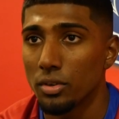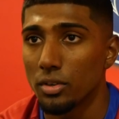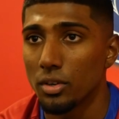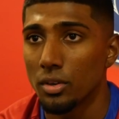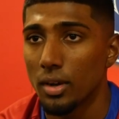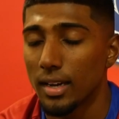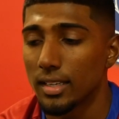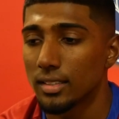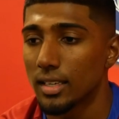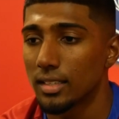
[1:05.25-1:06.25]
you know,
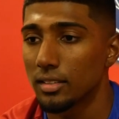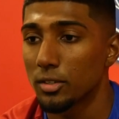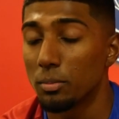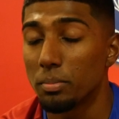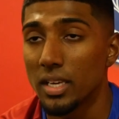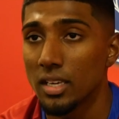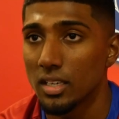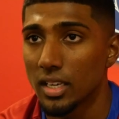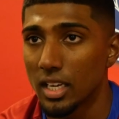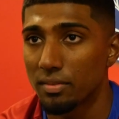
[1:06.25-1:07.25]
and compete,
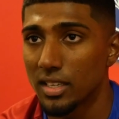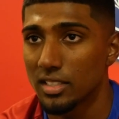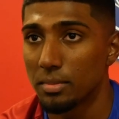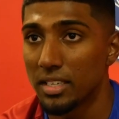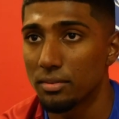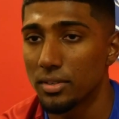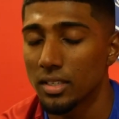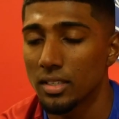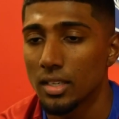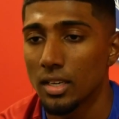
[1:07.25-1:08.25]
and I think that's the main thing.